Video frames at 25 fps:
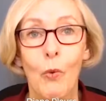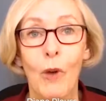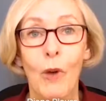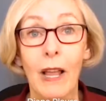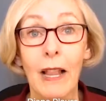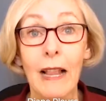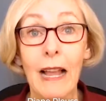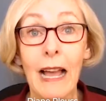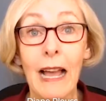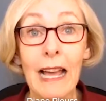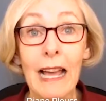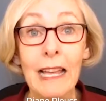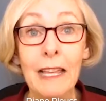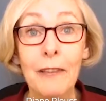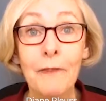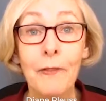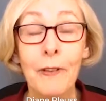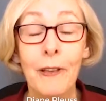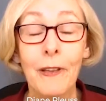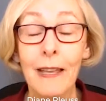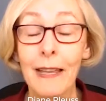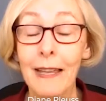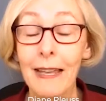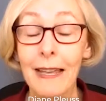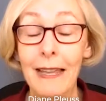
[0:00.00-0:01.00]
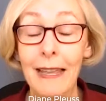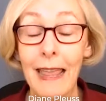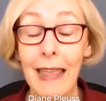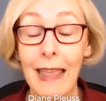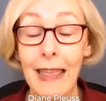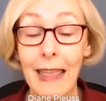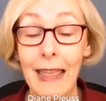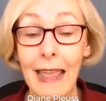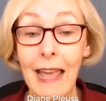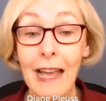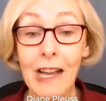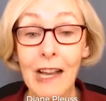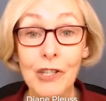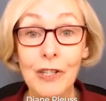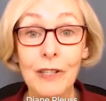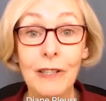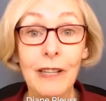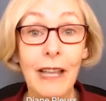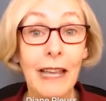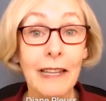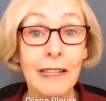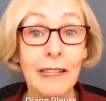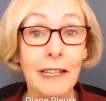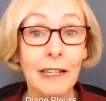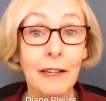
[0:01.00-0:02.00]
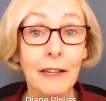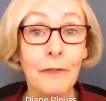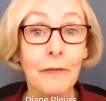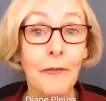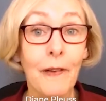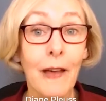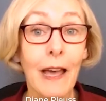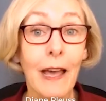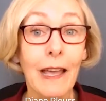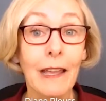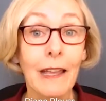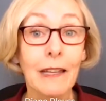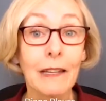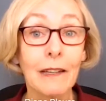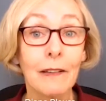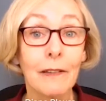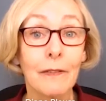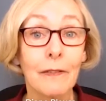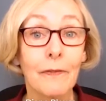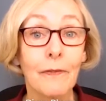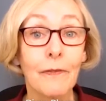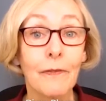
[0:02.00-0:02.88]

Well, I've actually identified